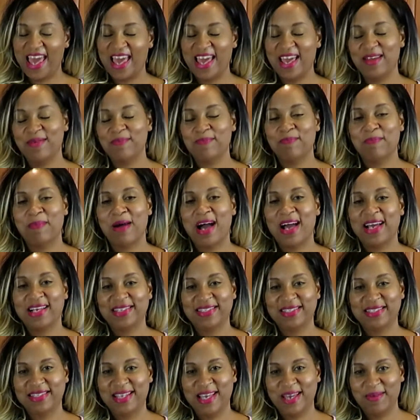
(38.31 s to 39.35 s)
and
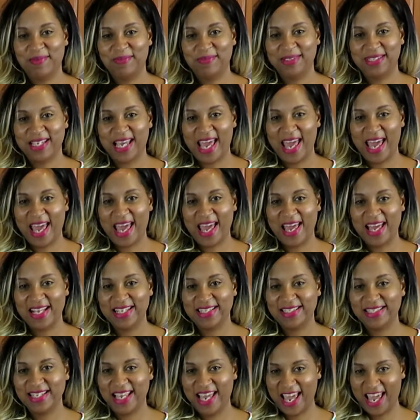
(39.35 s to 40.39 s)
my
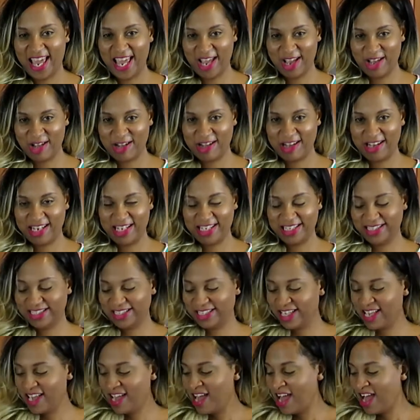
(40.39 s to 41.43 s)
stepdad, Terrence.